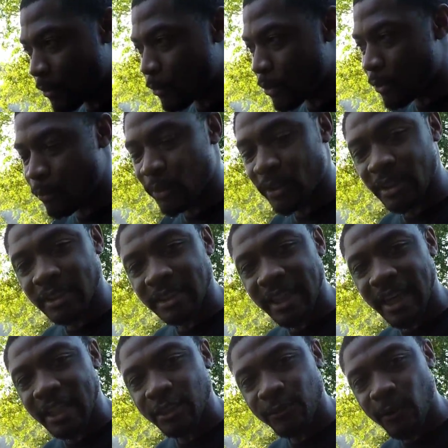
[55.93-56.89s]
I went with the
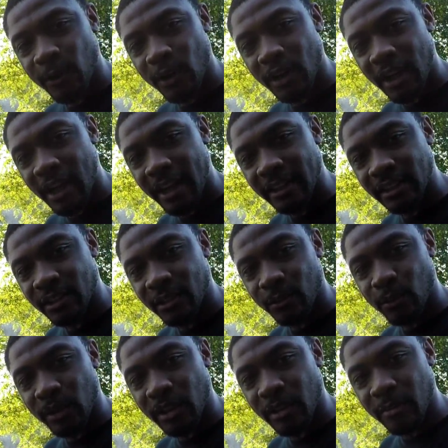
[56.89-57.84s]
Scott's fertilizer
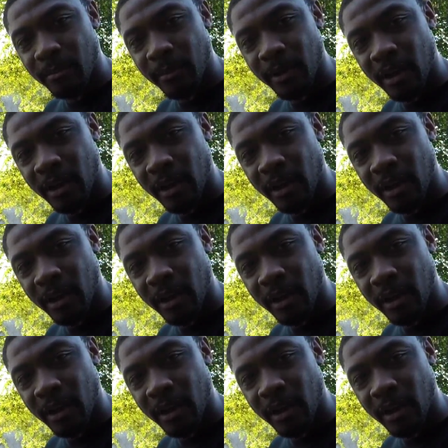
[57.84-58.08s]
with the